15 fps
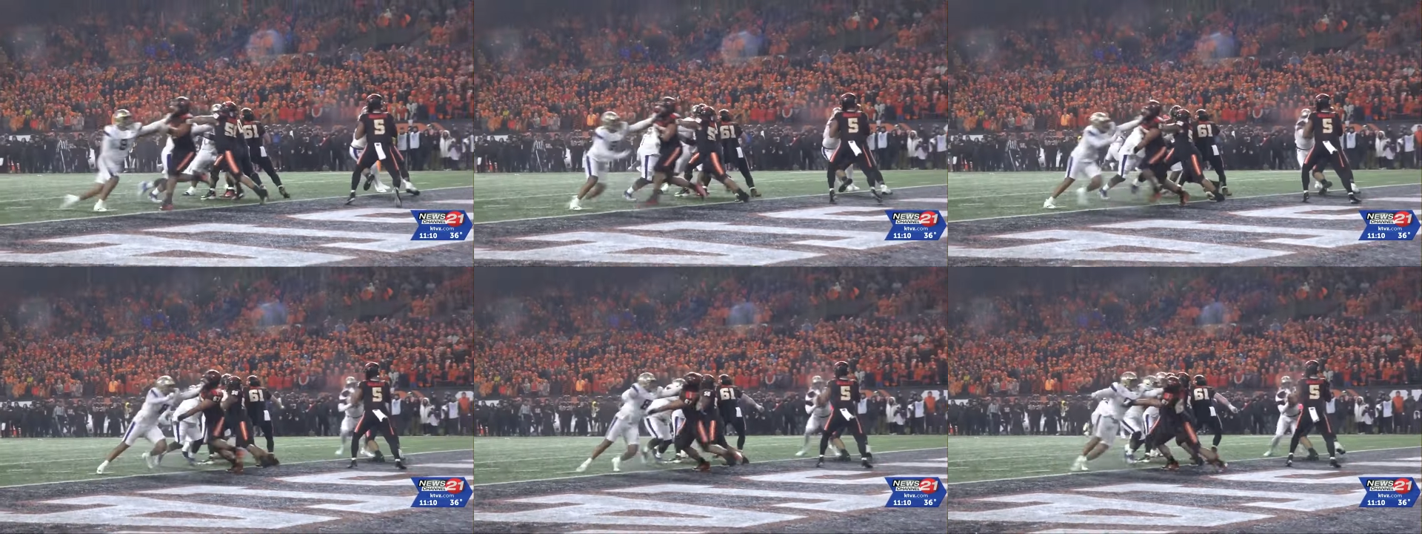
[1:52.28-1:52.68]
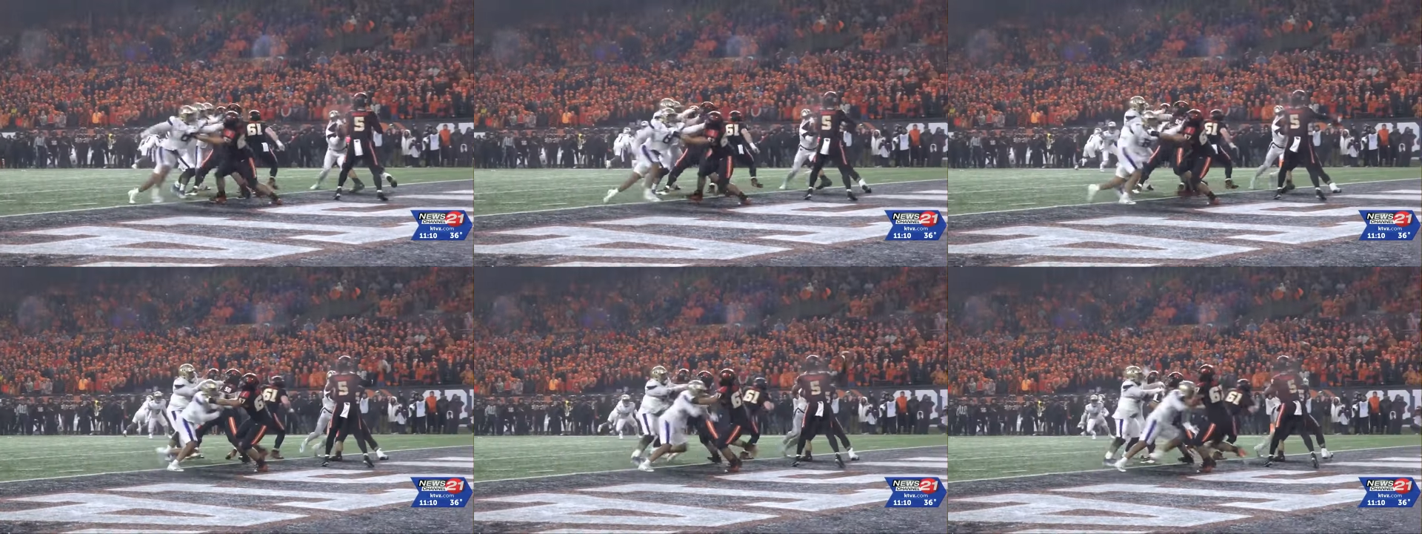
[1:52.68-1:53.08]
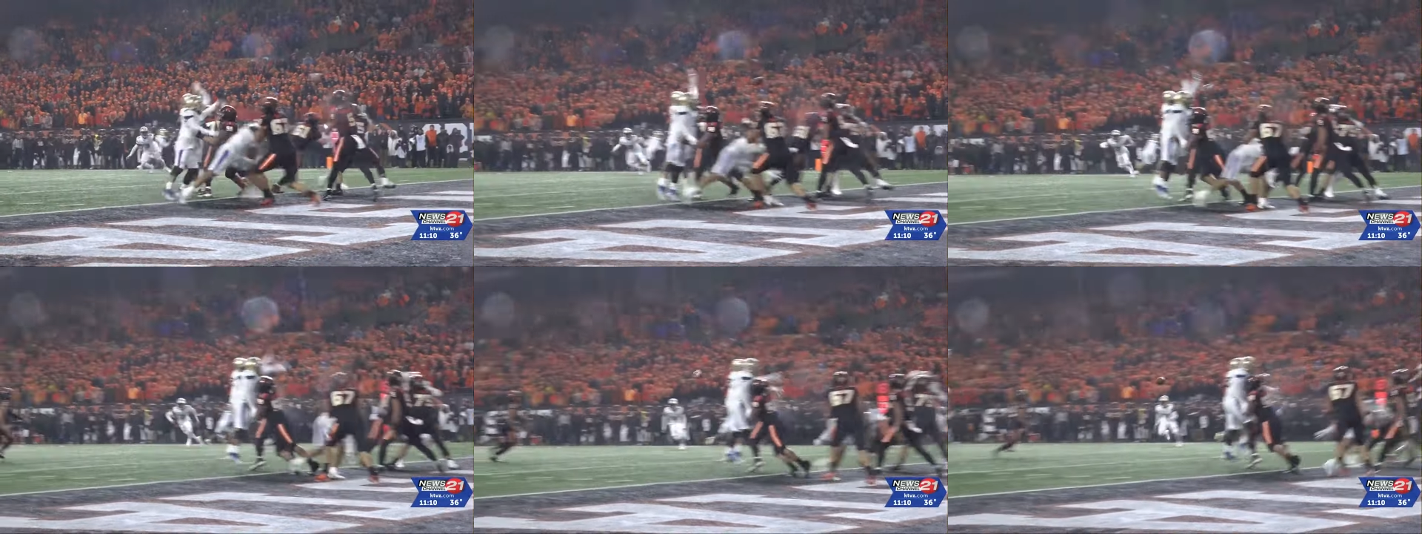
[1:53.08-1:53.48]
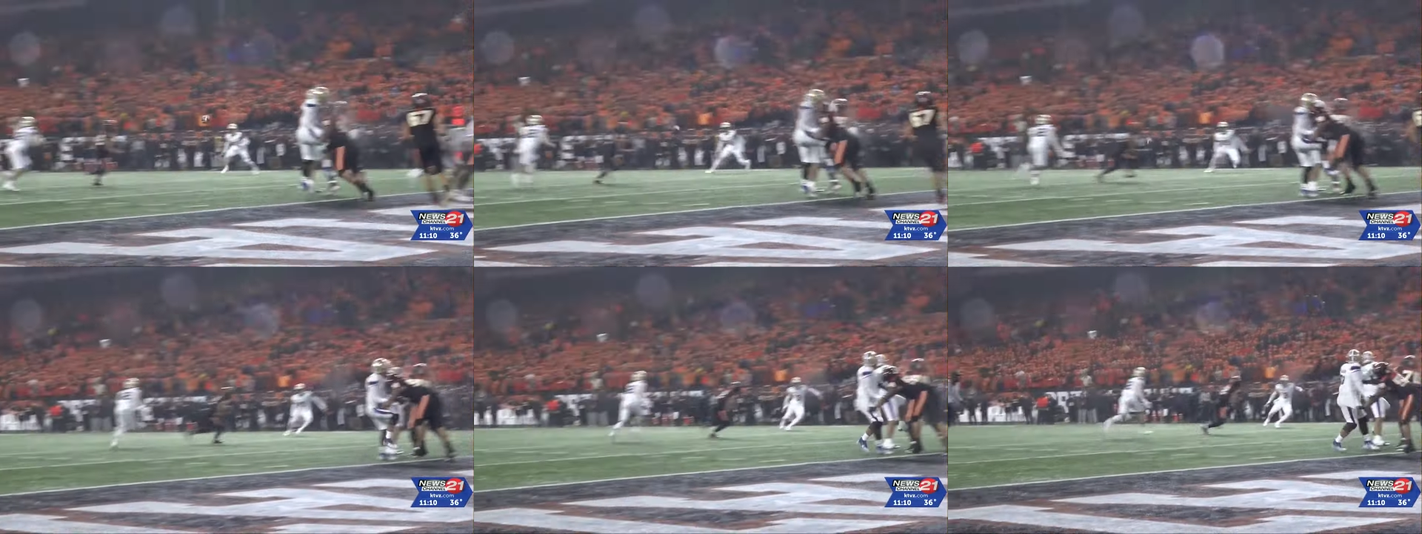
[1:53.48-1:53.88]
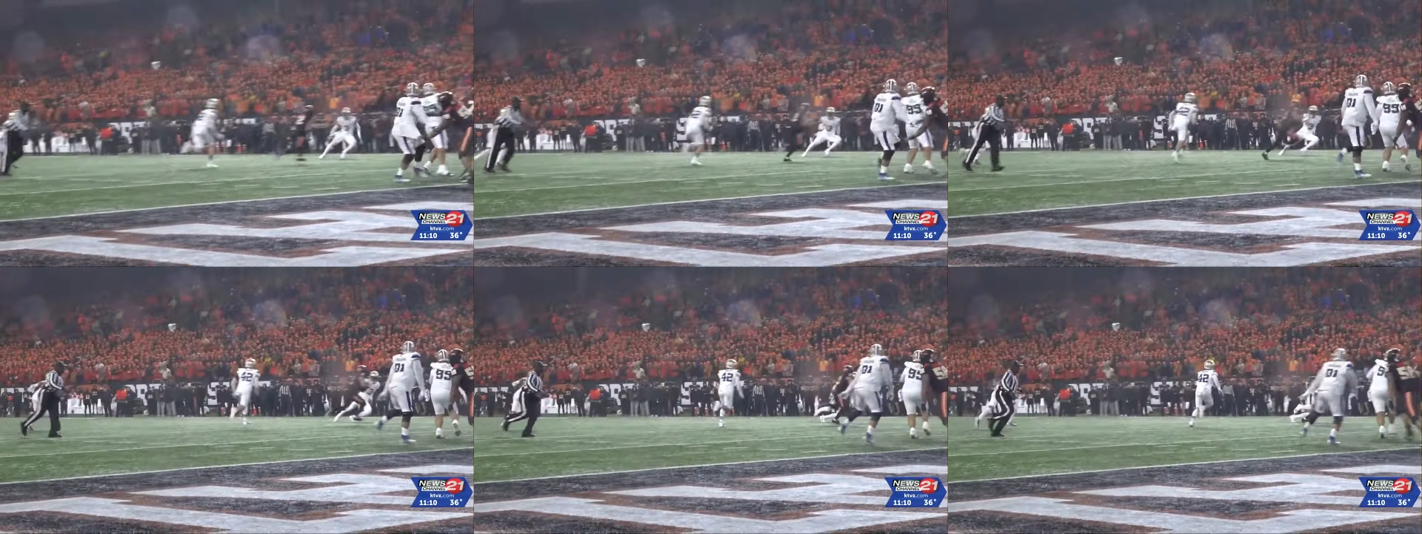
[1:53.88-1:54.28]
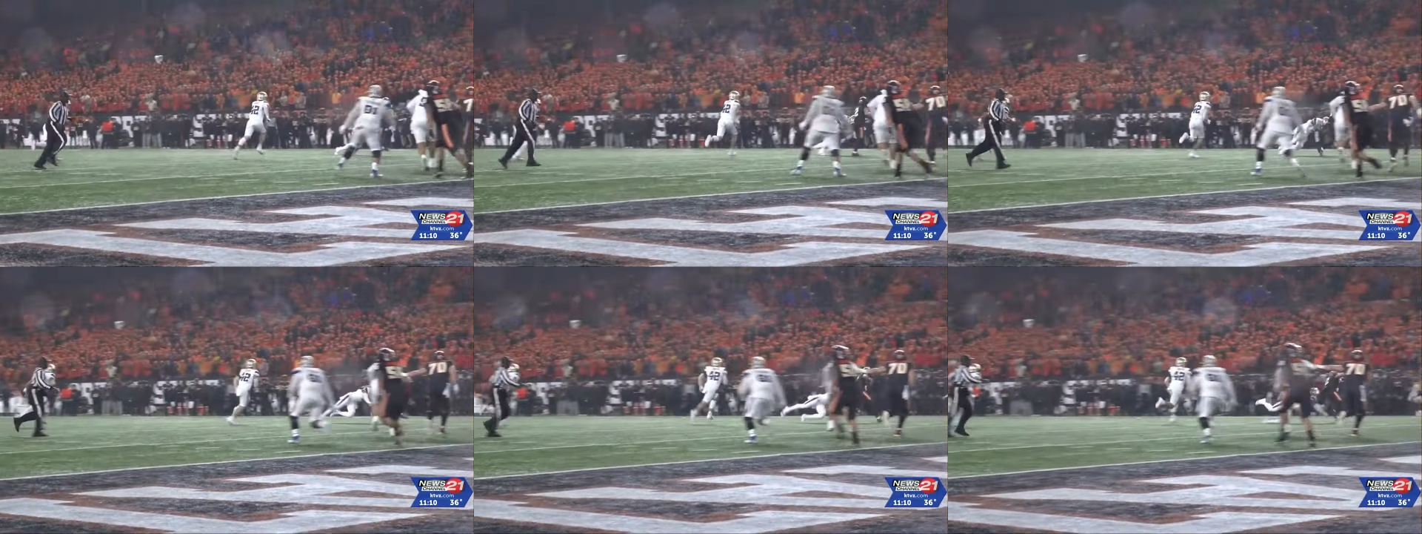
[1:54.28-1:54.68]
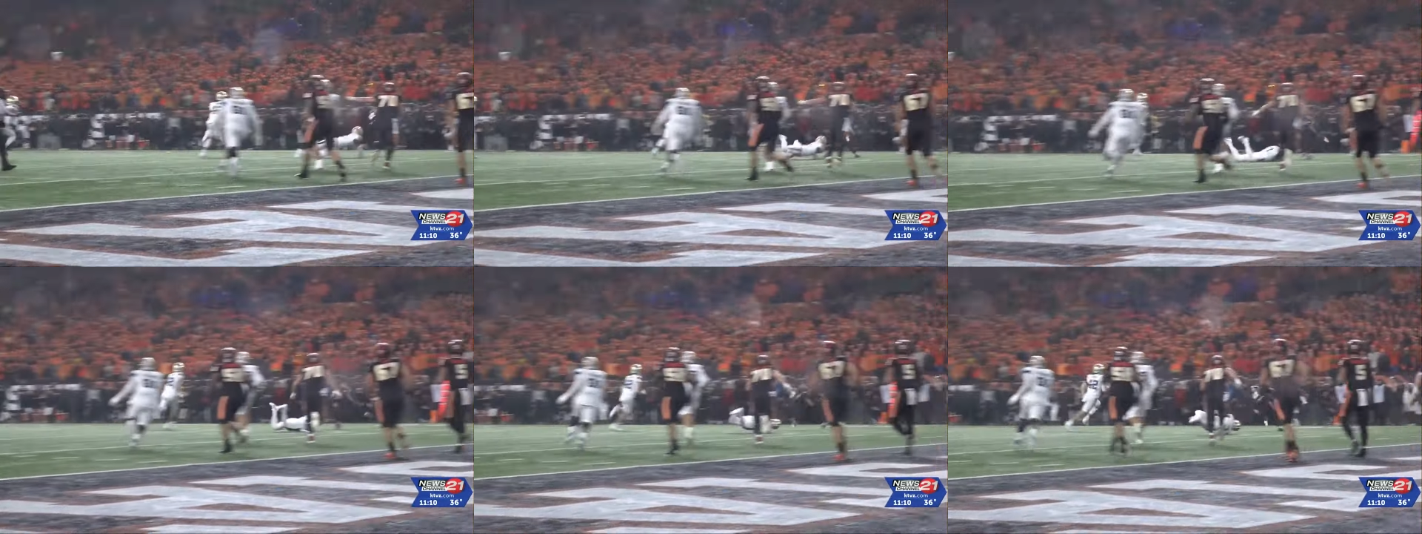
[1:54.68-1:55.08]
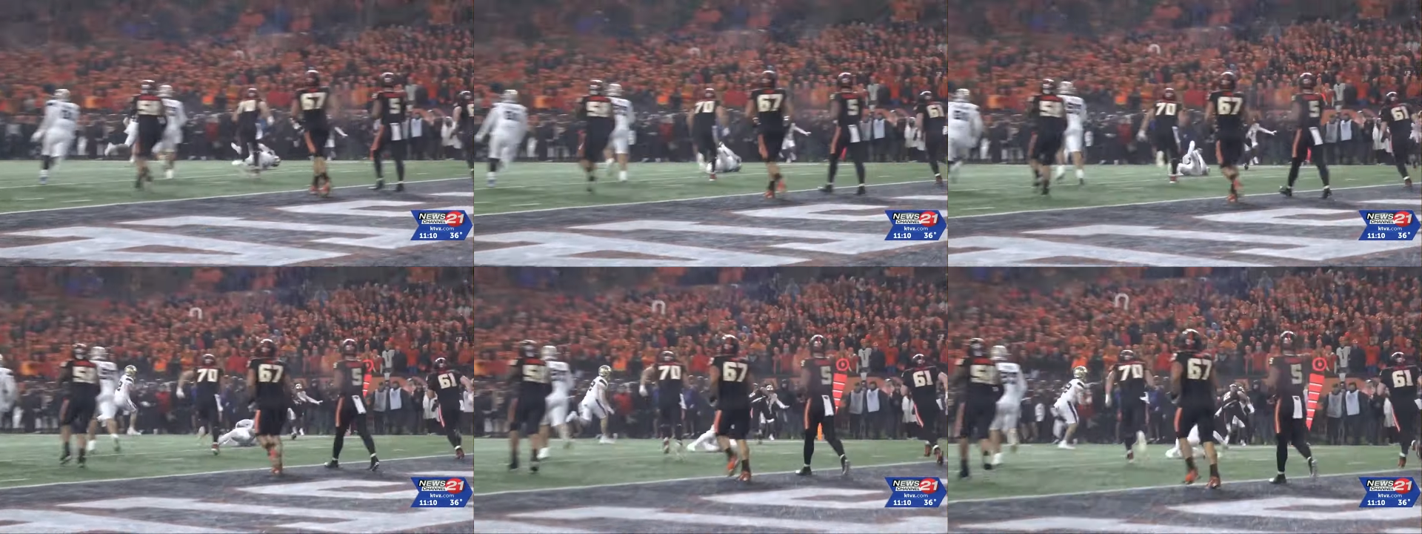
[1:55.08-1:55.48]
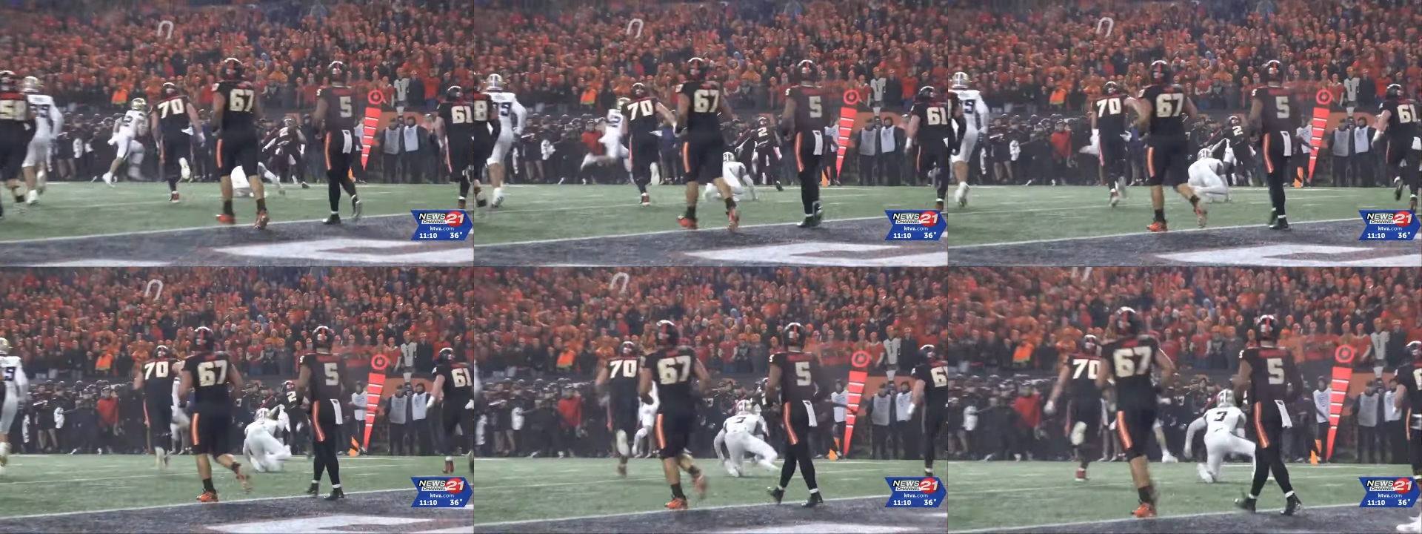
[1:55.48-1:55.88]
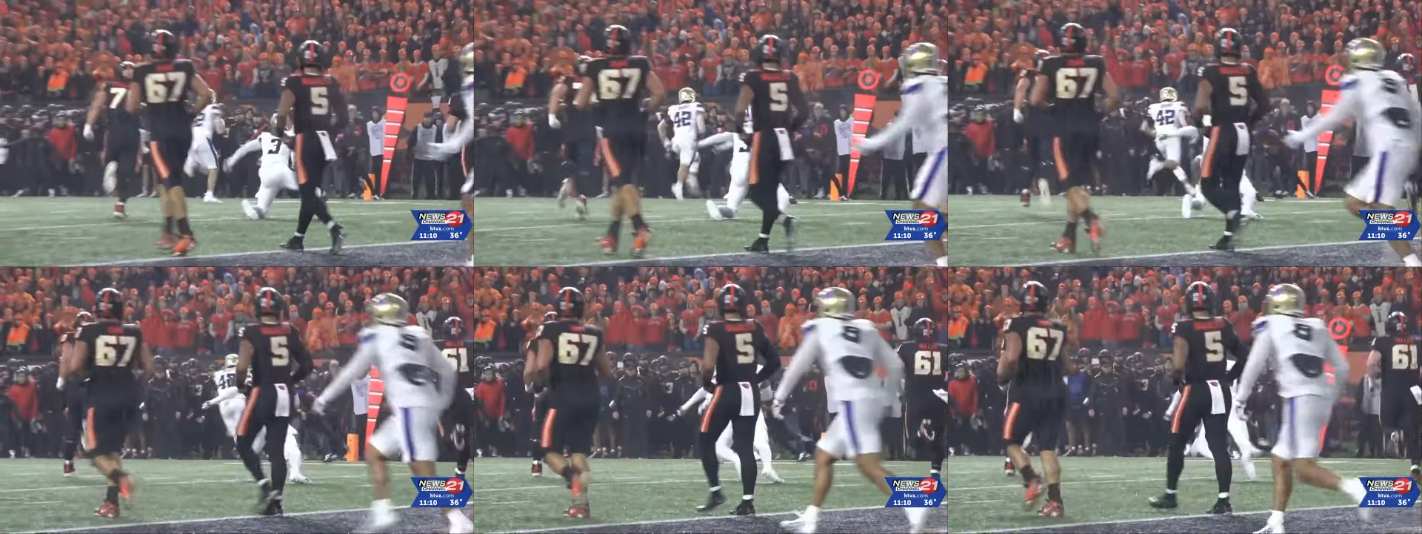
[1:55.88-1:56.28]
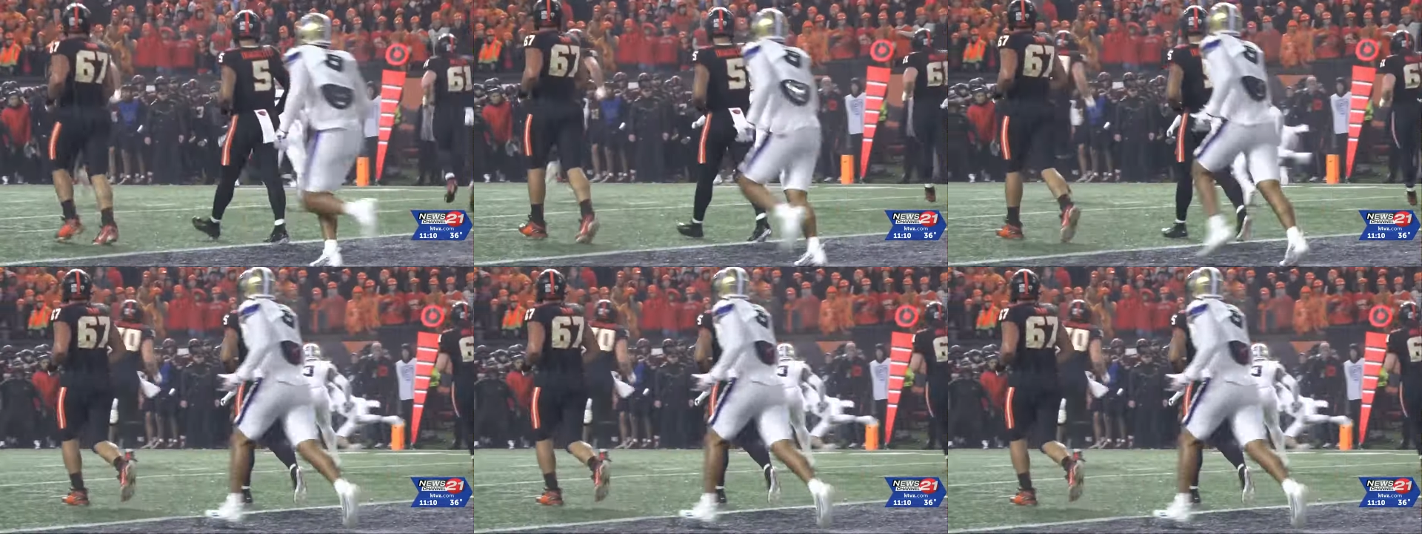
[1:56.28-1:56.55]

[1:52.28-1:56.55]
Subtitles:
No face is visible, so there are no lips to read.